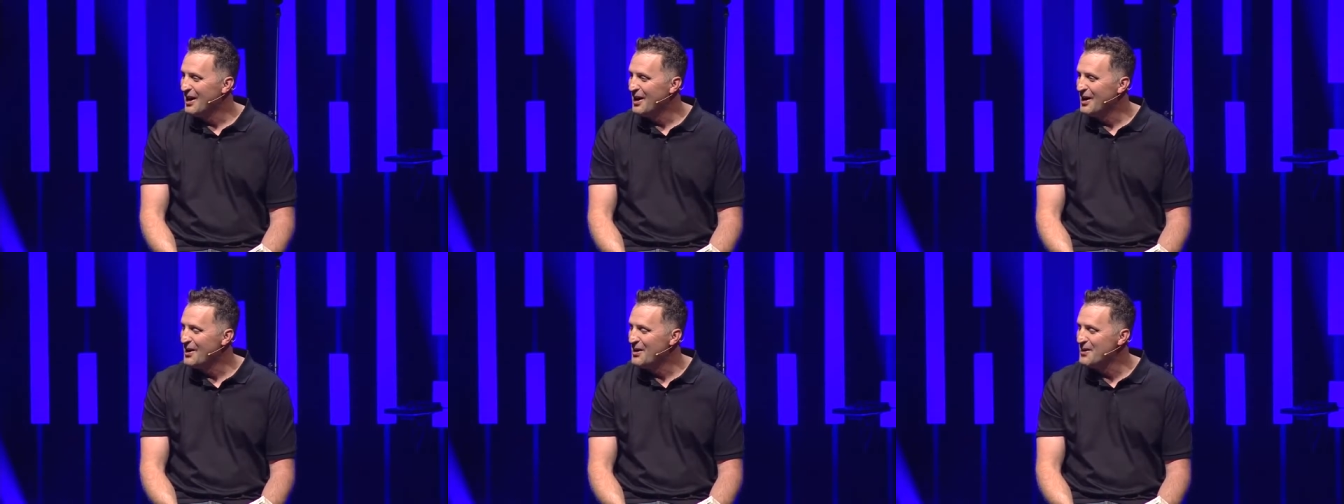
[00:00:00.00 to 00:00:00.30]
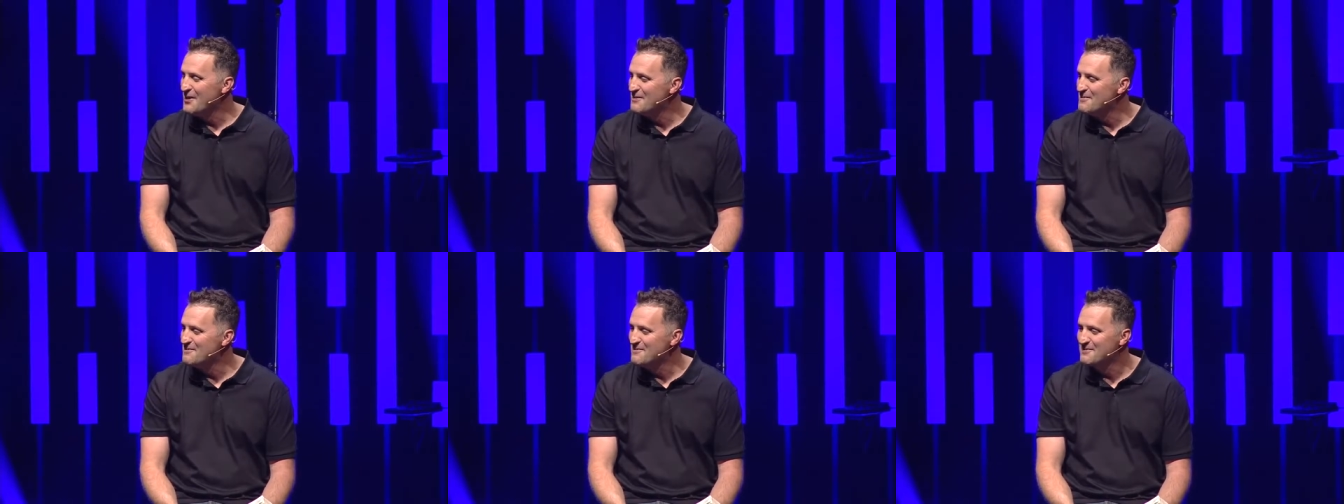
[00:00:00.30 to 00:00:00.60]

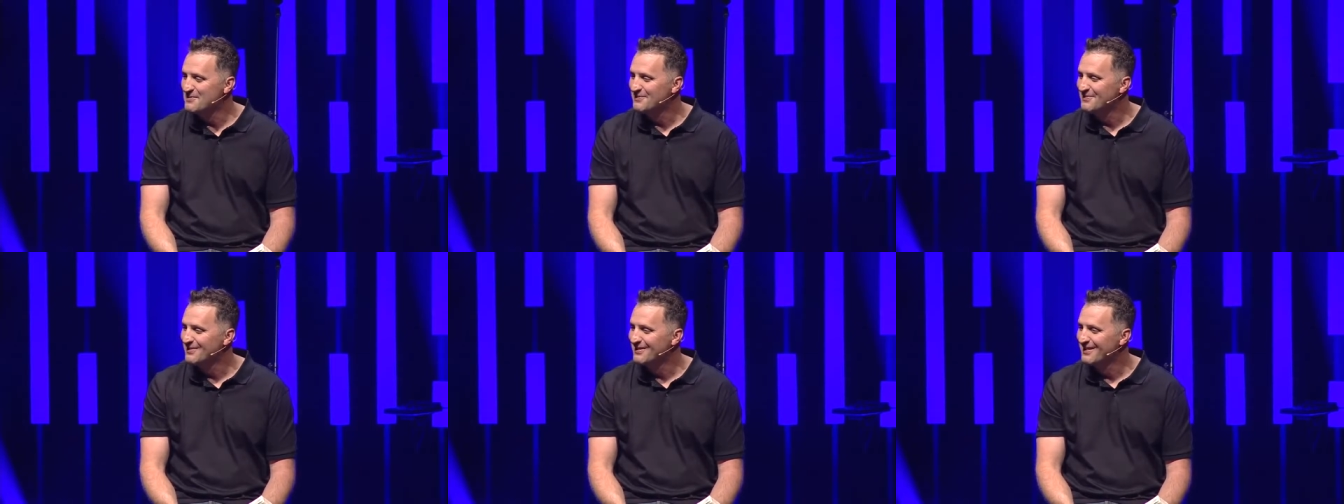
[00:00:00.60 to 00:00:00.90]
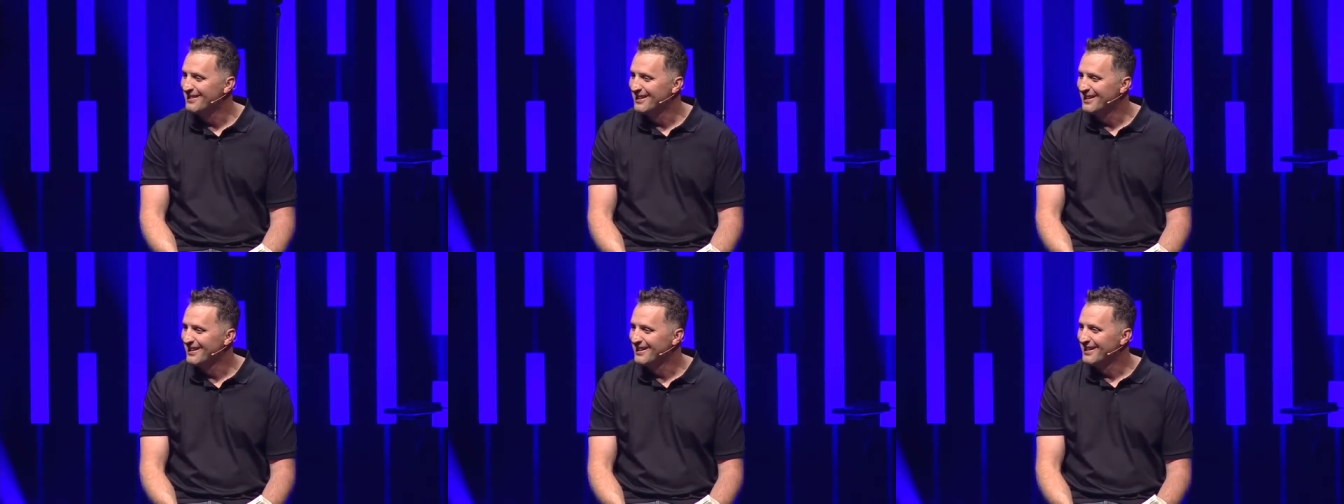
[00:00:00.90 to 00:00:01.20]
um,
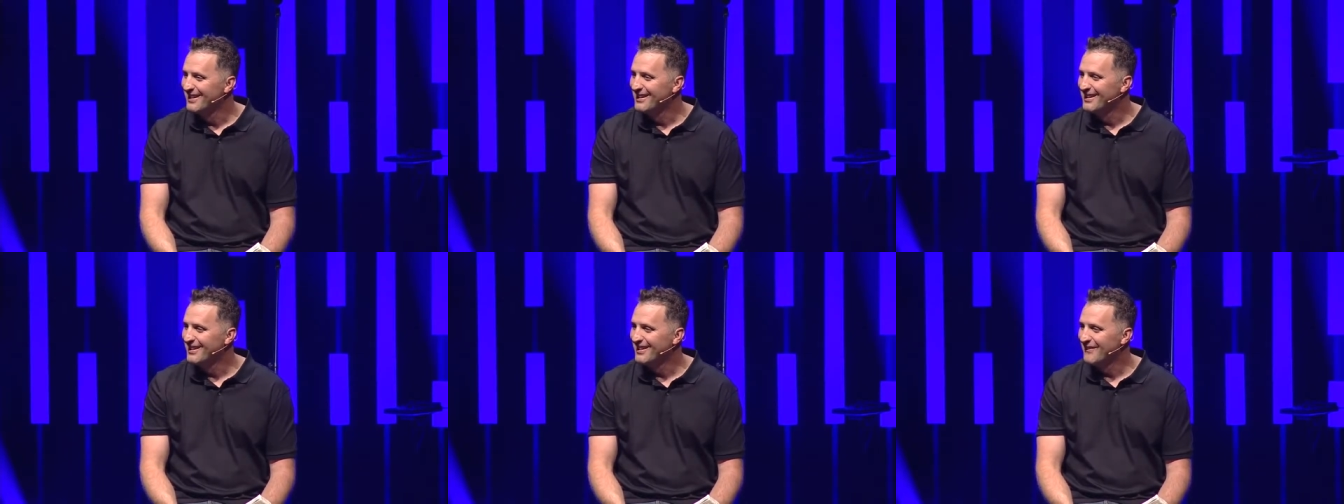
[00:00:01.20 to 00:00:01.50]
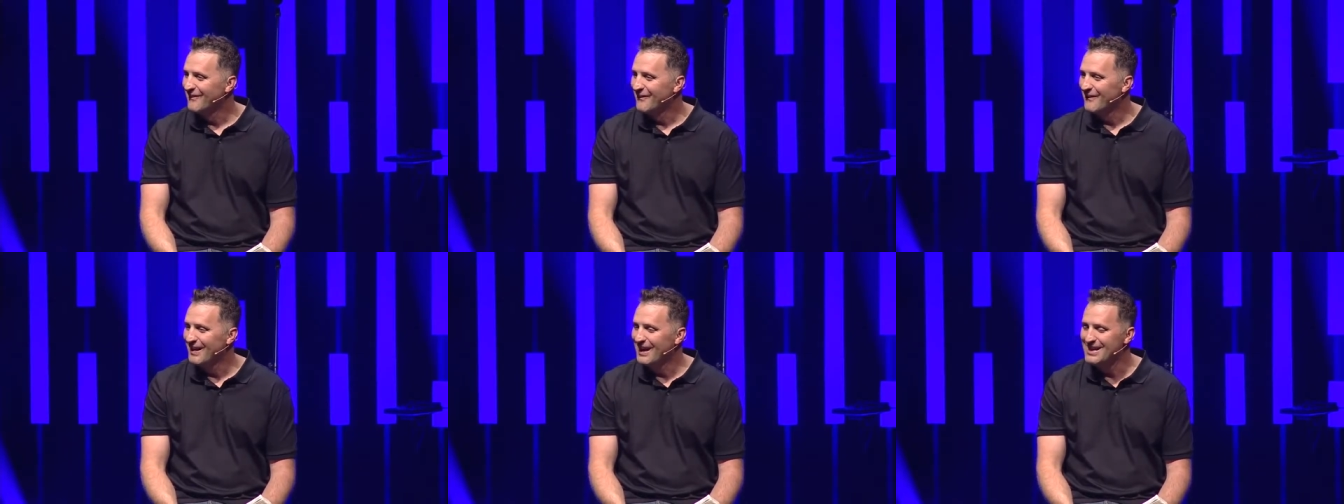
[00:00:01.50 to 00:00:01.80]

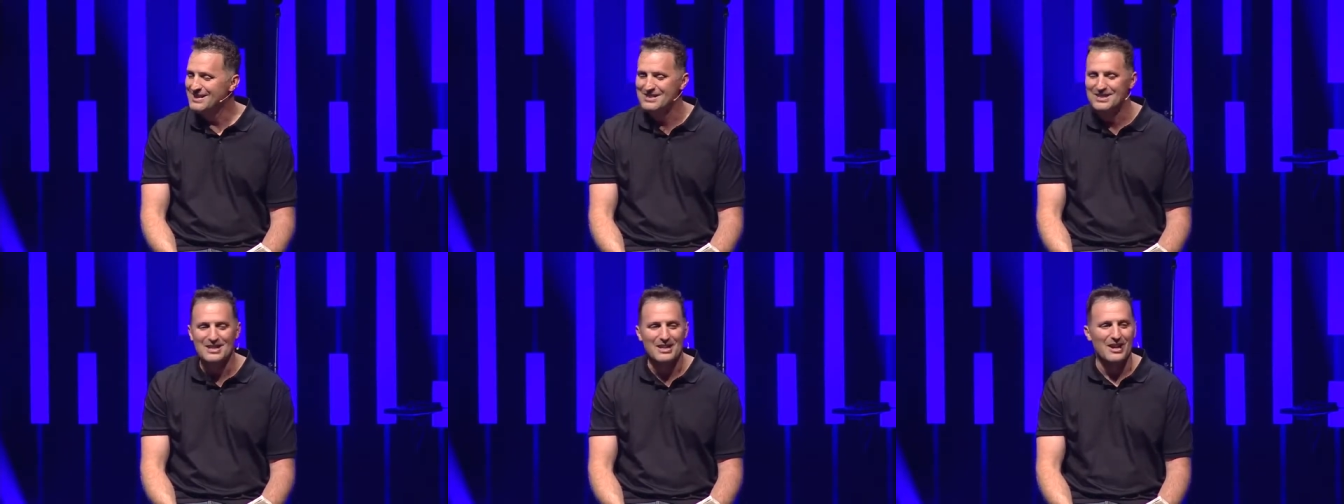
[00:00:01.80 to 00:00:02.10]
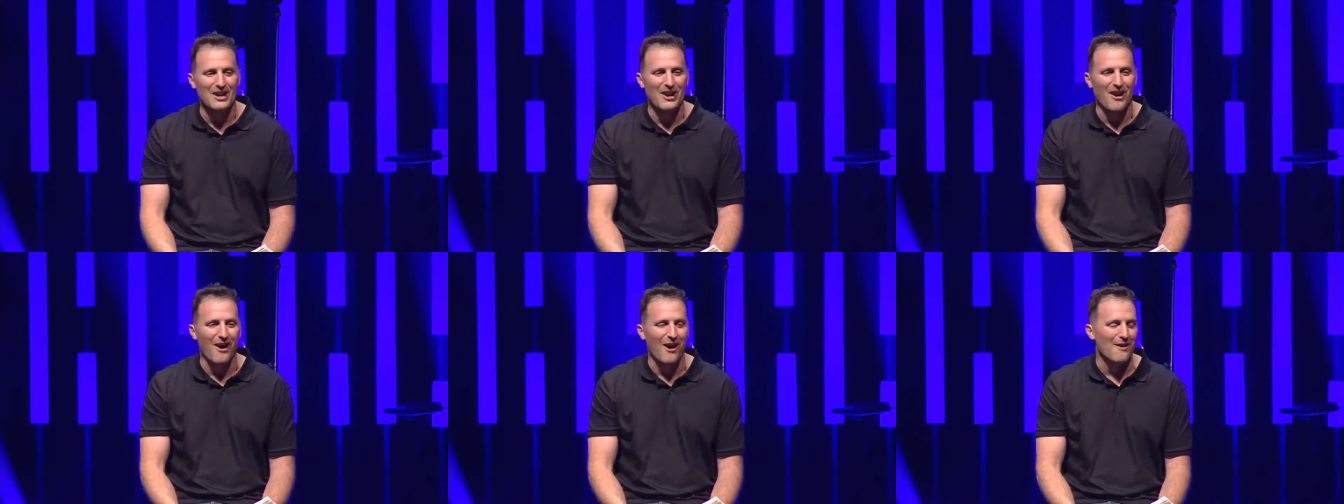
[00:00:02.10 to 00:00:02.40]
isn't
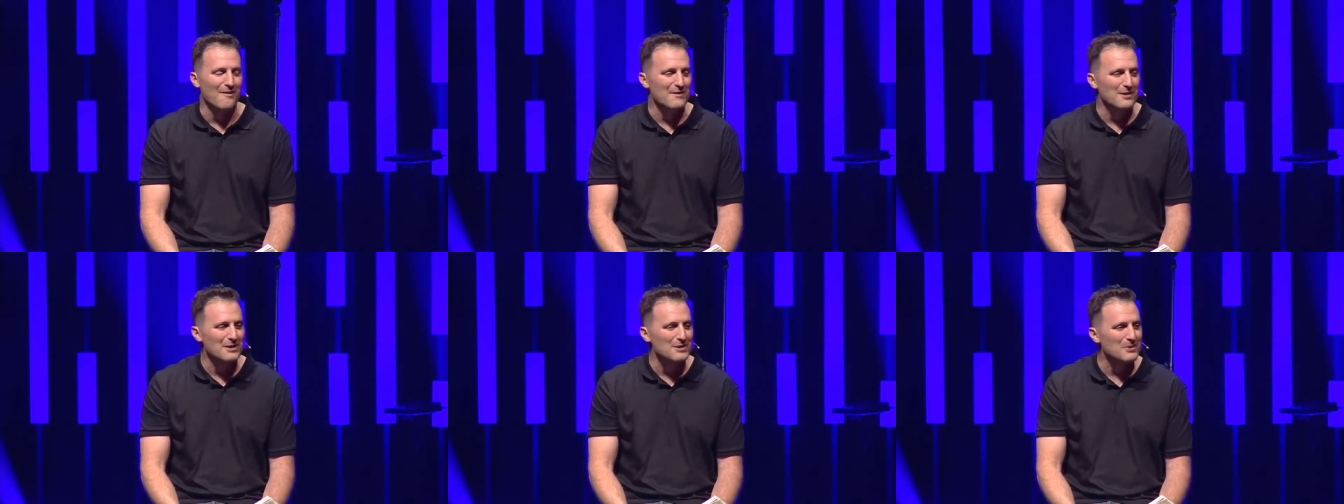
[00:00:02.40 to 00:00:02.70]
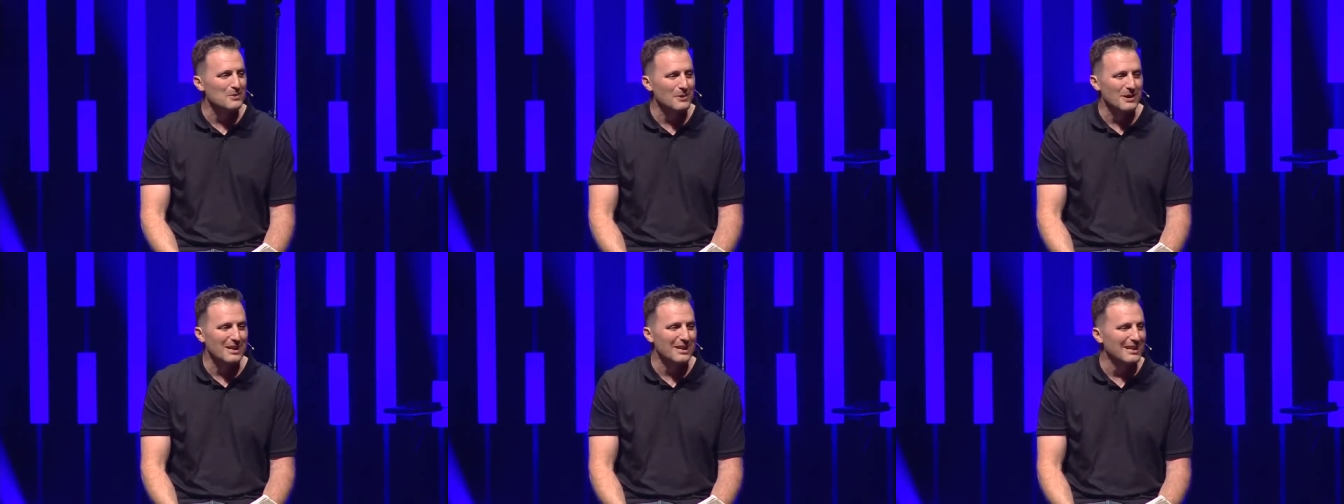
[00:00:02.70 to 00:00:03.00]
it
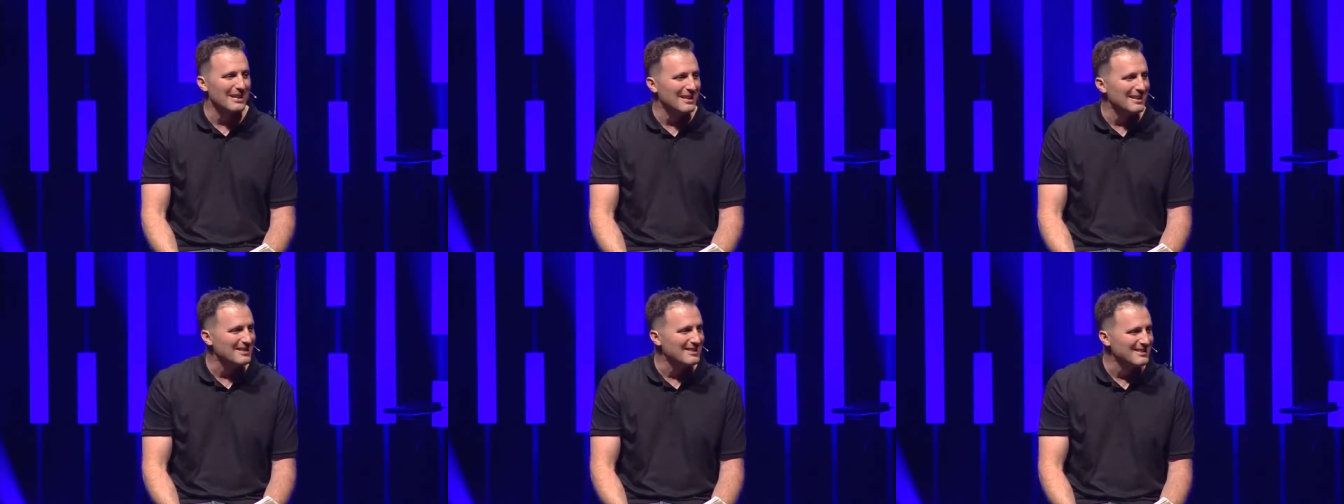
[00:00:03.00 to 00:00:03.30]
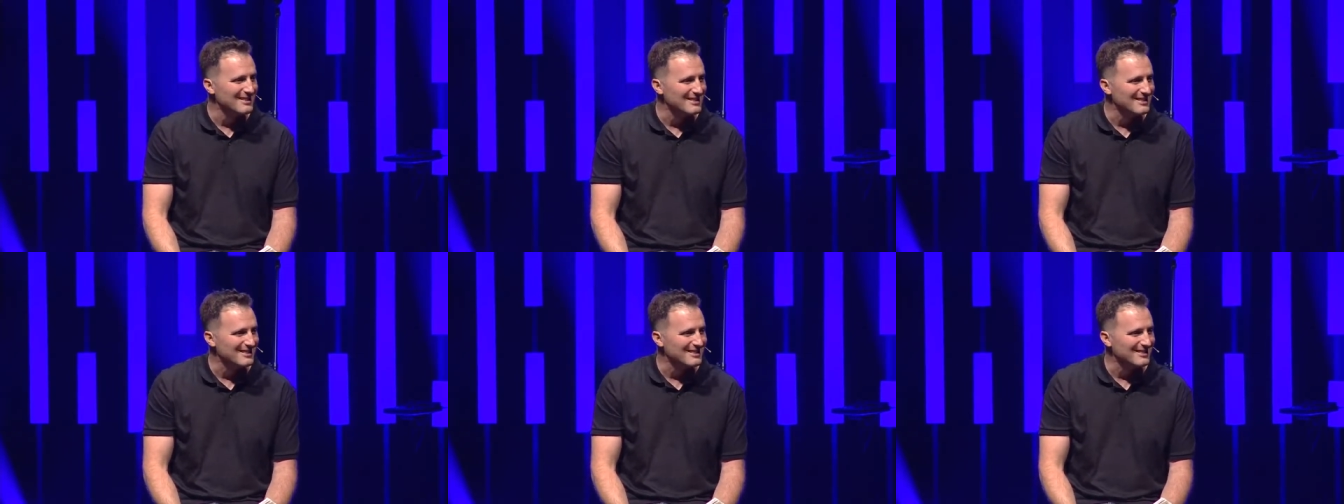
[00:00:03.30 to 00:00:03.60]
obvious what he
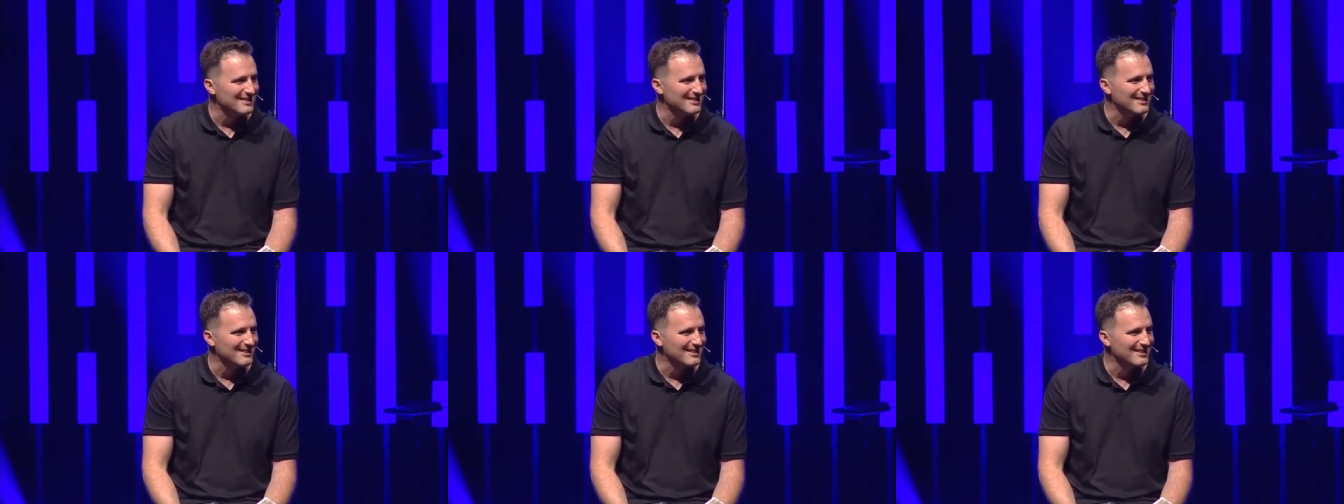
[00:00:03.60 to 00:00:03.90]
needs?